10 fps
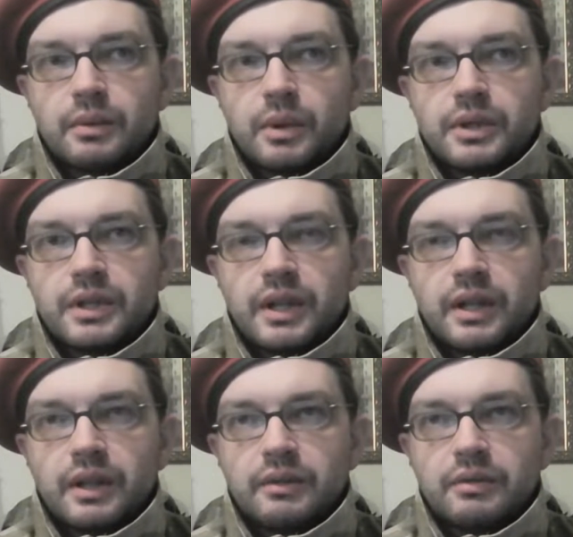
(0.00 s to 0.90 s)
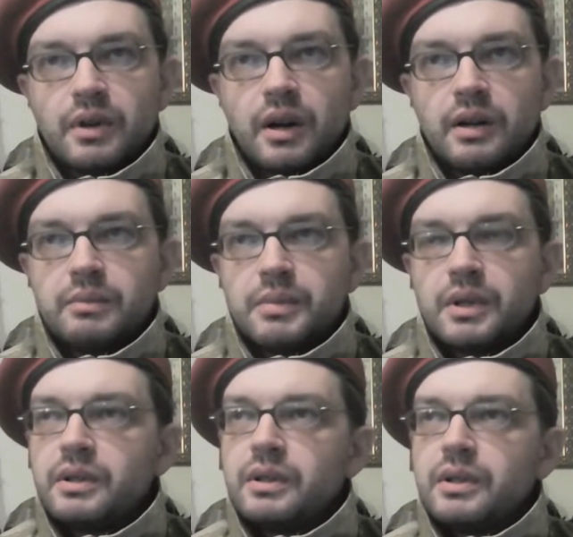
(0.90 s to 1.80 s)
there was a
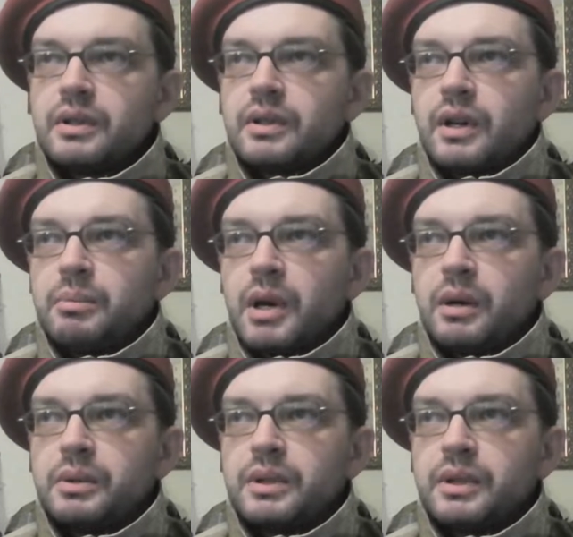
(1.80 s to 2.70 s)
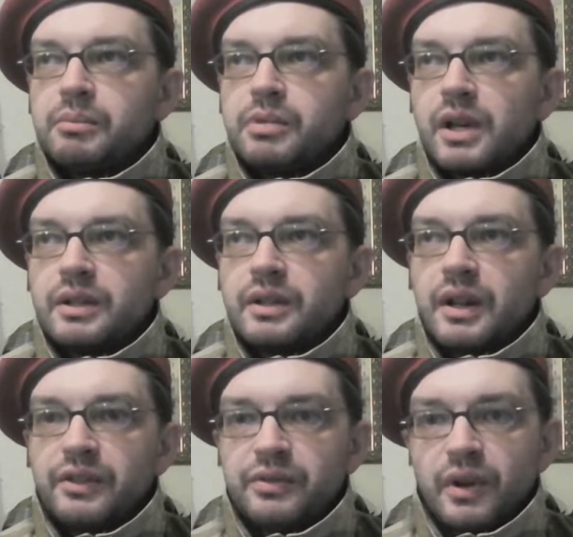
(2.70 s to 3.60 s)
rhyme about brother
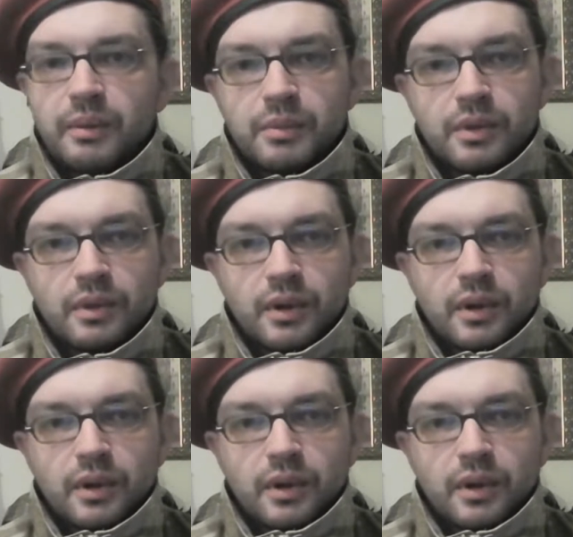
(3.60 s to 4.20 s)
Ephraim